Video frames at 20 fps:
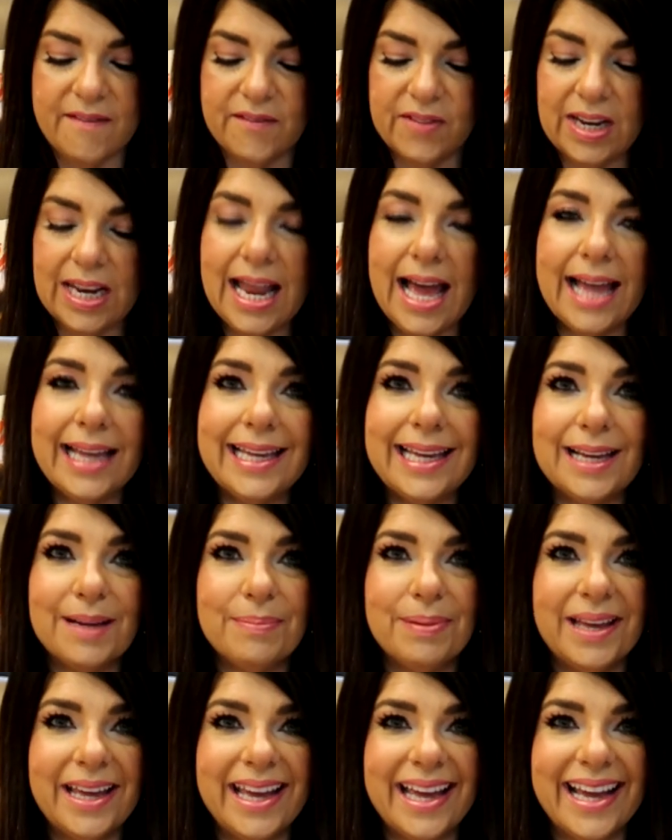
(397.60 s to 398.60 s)

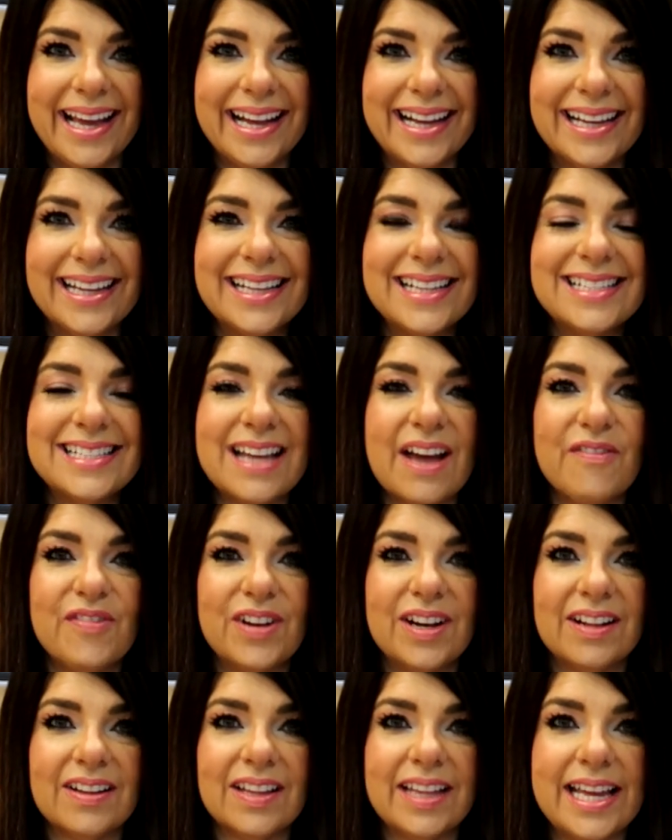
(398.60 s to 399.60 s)
flying pig
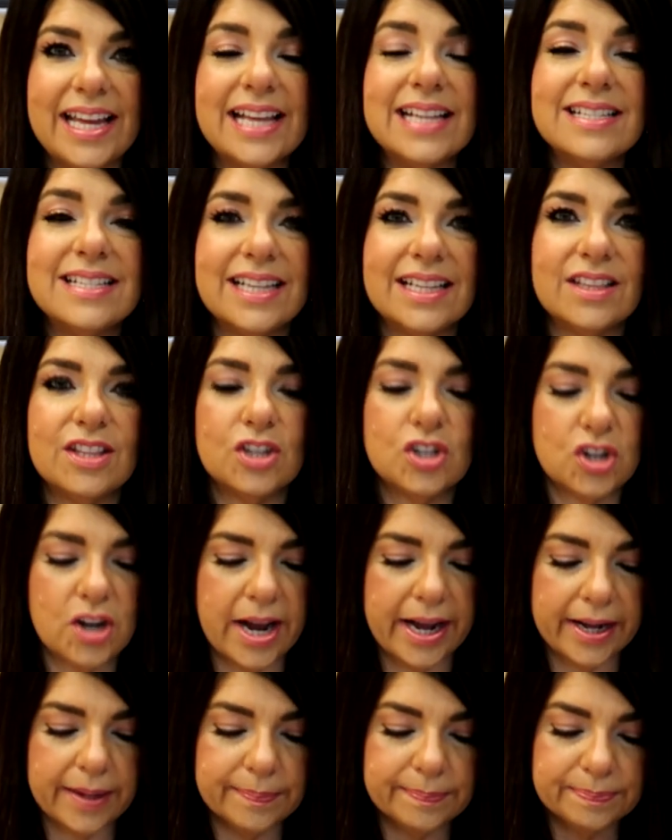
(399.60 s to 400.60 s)
definitely did the
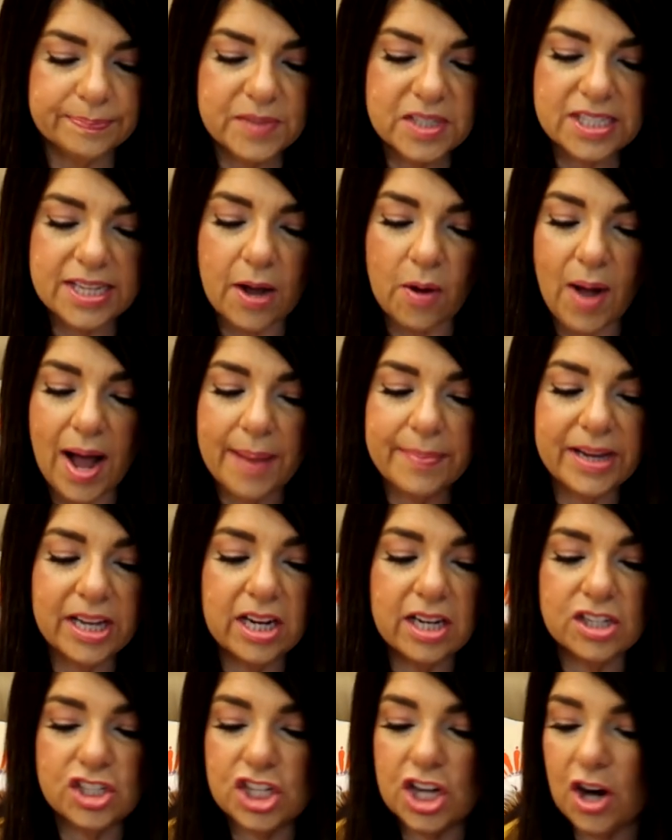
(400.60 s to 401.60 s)
trick. So I'm
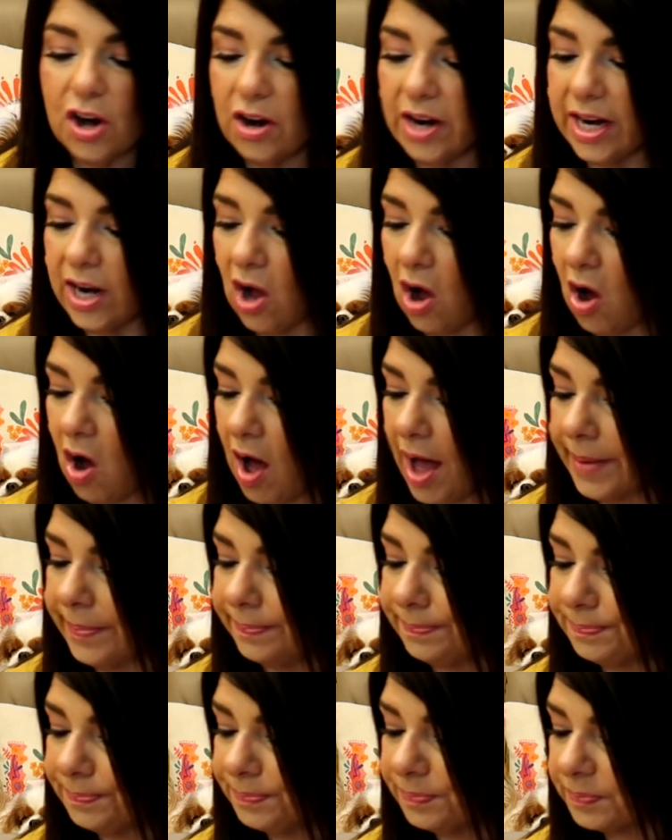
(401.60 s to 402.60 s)
gonna turn it
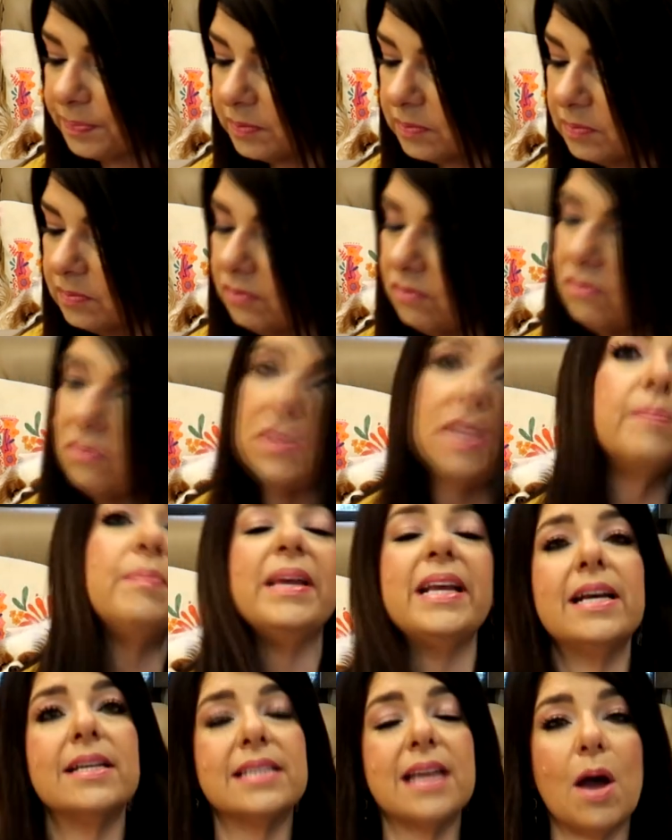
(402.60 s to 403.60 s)
on
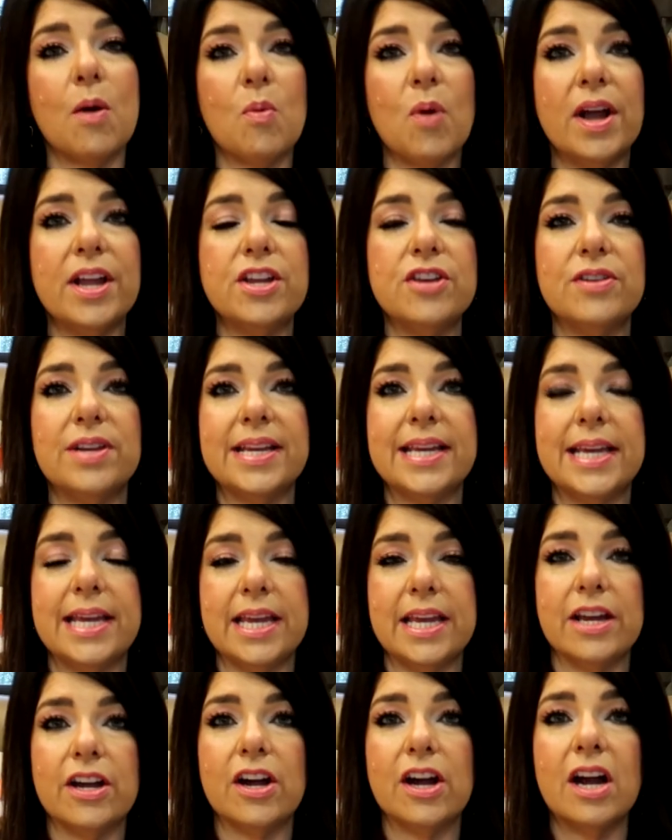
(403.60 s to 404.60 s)
because I want you to
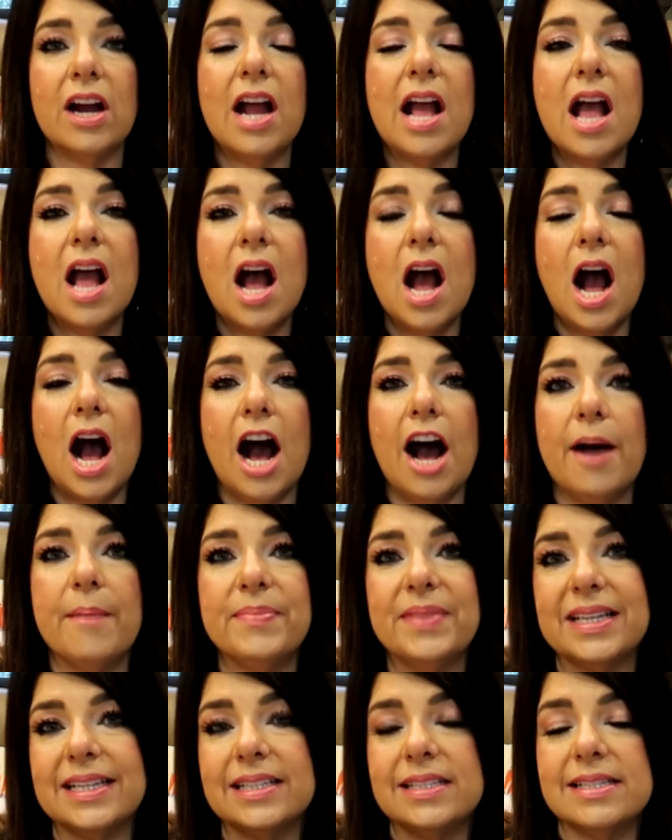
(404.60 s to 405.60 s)
hear
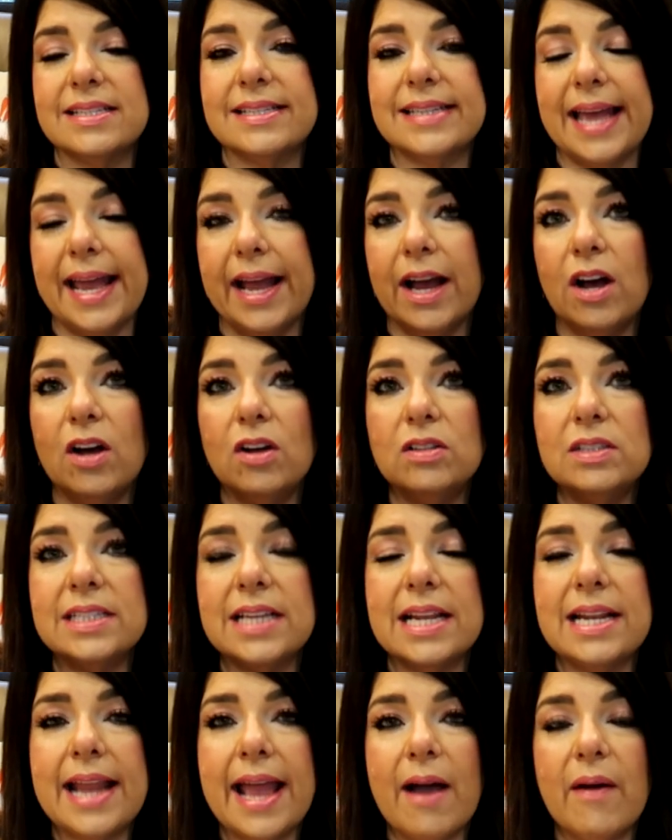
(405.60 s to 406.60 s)
um, the sound.
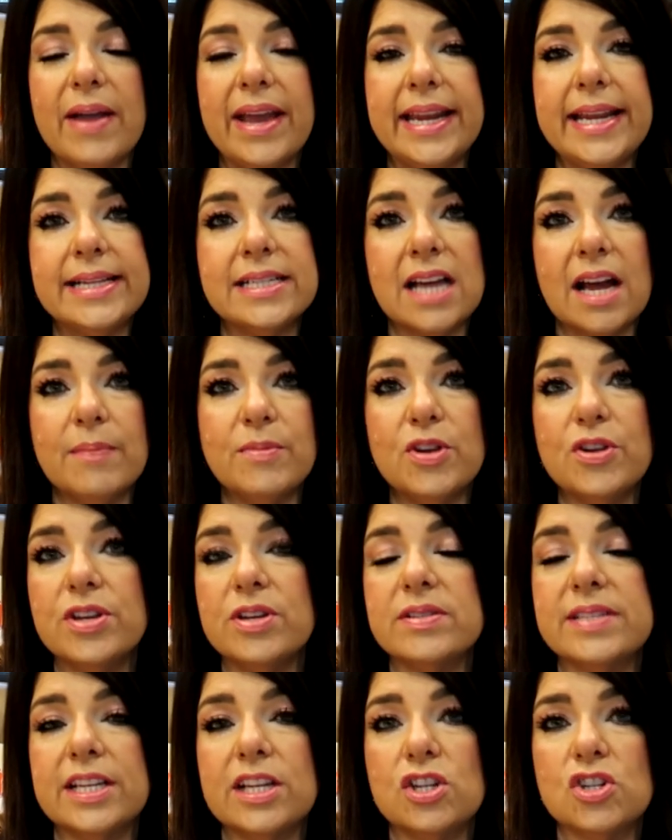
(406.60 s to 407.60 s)
Now, anytime you're
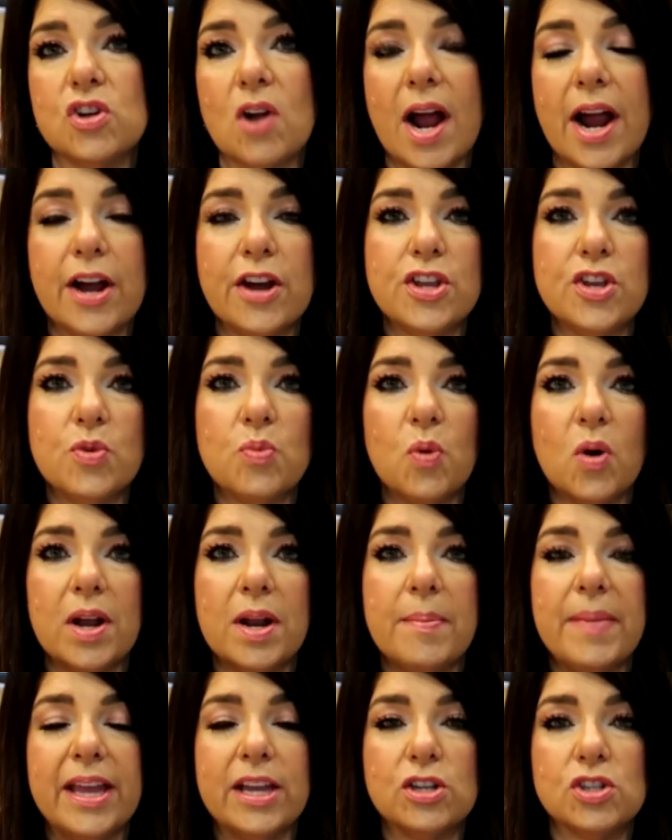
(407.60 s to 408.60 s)
using a dryer, you
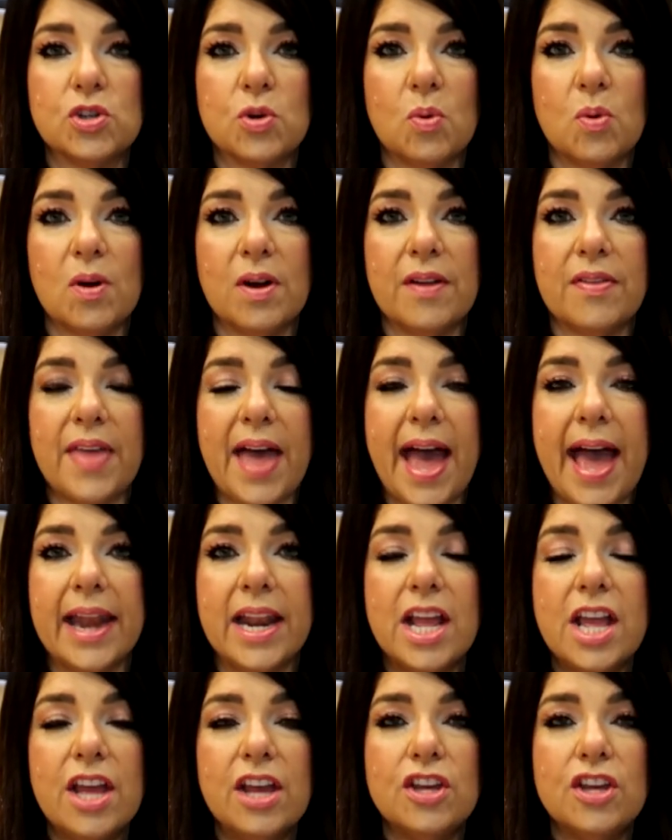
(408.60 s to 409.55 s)
wanna make sure that